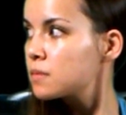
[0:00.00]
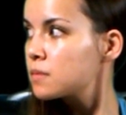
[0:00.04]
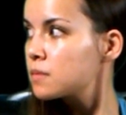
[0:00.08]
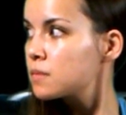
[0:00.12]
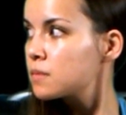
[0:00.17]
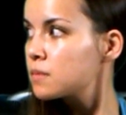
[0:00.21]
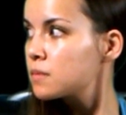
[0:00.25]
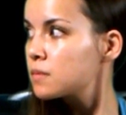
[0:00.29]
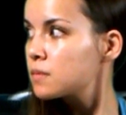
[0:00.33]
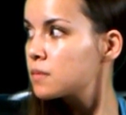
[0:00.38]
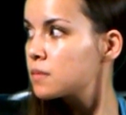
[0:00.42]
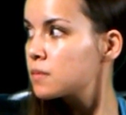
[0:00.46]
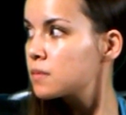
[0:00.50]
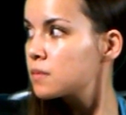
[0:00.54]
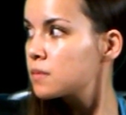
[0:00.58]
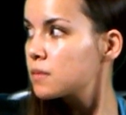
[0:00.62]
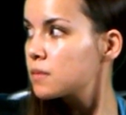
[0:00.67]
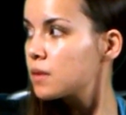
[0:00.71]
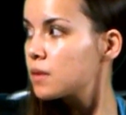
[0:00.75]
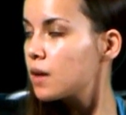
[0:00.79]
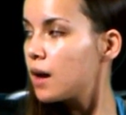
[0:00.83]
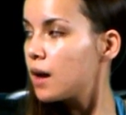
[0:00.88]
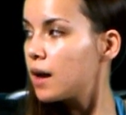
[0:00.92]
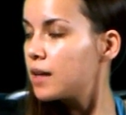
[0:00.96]
and stuff.
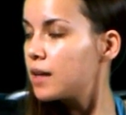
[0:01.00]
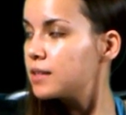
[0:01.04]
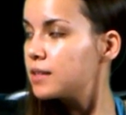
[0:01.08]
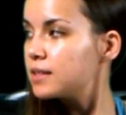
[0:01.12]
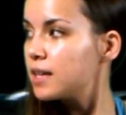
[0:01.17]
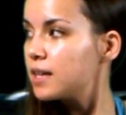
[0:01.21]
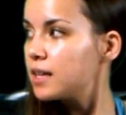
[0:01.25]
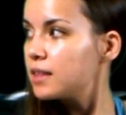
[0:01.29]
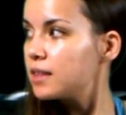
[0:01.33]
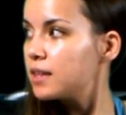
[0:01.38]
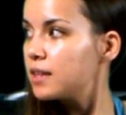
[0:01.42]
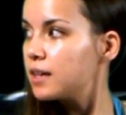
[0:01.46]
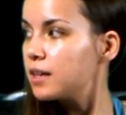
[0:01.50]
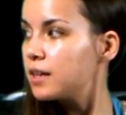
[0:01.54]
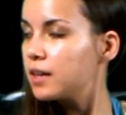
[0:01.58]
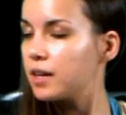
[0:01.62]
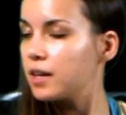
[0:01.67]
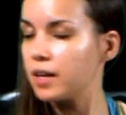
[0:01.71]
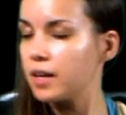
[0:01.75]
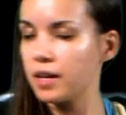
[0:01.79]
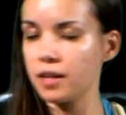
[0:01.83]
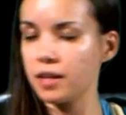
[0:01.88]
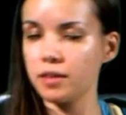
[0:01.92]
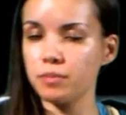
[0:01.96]
I said that
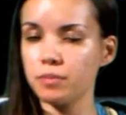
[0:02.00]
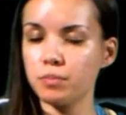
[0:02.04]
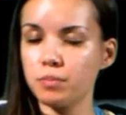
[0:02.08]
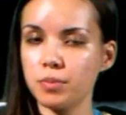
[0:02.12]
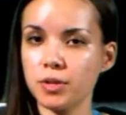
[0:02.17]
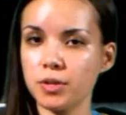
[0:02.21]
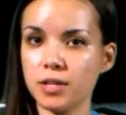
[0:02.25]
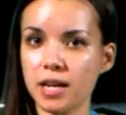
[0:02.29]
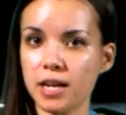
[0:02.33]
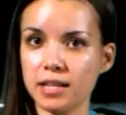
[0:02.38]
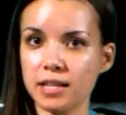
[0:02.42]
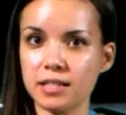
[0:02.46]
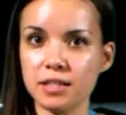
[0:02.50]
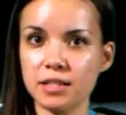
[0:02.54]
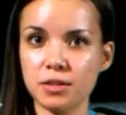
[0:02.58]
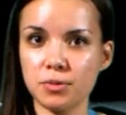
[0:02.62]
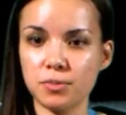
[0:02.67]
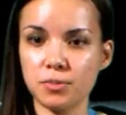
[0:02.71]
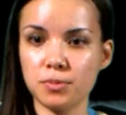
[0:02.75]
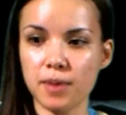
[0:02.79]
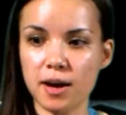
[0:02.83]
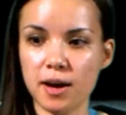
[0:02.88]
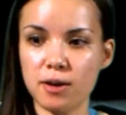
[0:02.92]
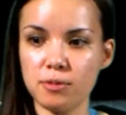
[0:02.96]
it protected the
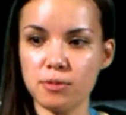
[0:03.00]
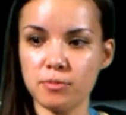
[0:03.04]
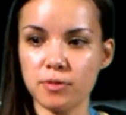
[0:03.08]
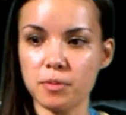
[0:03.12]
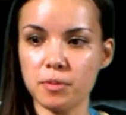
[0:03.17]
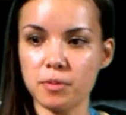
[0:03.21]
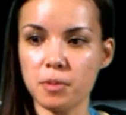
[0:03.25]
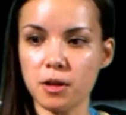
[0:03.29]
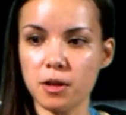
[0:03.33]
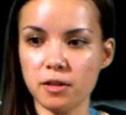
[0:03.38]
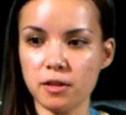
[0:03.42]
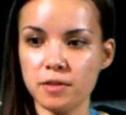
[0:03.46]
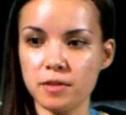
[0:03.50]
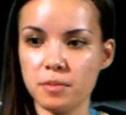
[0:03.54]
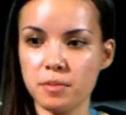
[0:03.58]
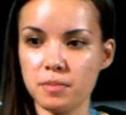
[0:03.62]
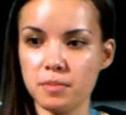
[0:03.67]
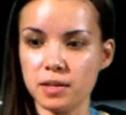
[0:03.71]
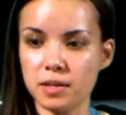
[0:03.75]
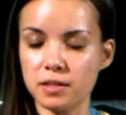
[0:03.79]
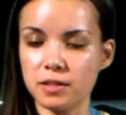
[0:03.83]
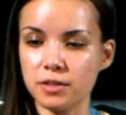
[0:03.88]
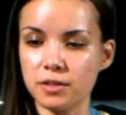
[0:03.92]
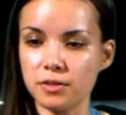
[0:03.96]
realm from all of the
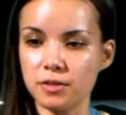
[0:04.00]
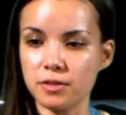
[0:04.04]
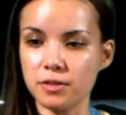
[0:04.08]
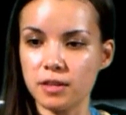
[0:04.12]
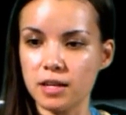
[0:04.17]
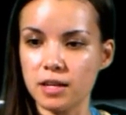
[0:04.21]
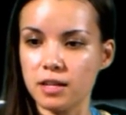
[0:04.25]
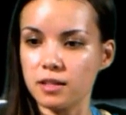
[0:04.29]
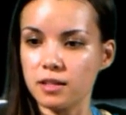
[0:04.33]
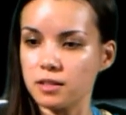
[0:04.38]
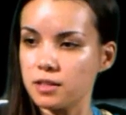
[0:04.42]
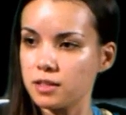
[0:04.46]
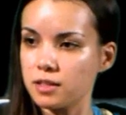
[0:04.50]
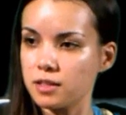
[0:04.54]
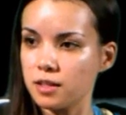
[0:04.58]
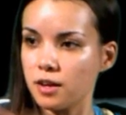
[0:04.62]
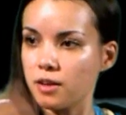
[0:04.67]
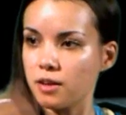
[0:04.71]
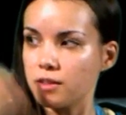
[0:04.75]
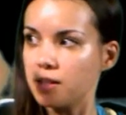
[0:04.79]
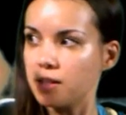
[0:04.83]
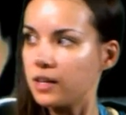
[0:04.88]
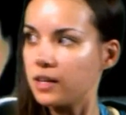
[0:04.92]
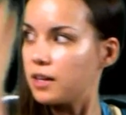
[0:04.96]
mystical things
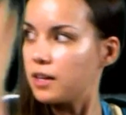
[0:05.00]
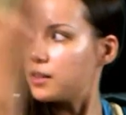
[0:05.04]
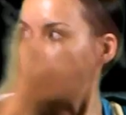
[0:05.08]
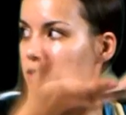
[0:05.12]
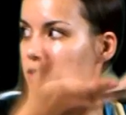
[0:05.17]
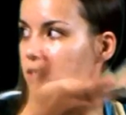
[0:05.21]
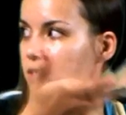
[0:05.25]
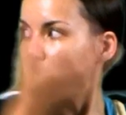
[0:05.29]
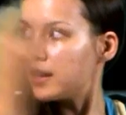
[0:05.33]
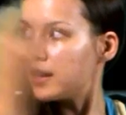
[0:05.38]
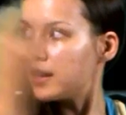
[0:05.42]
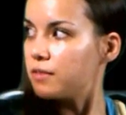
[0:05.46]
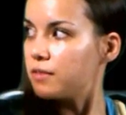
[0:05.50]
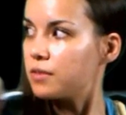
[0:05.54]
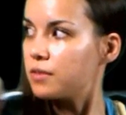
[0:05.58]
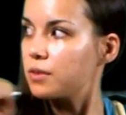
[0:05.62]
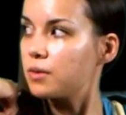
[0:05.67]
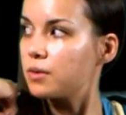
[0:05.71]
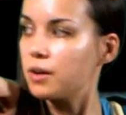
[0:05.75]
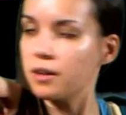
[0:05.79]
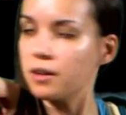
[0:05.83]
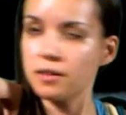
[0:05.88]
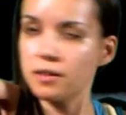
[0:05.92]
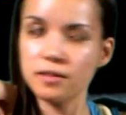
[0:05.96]
on the other oh, side. Sorry, of
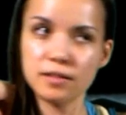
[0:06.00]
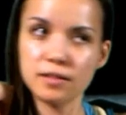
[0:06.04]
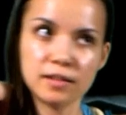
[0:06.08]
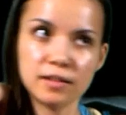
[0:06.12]
the I'm over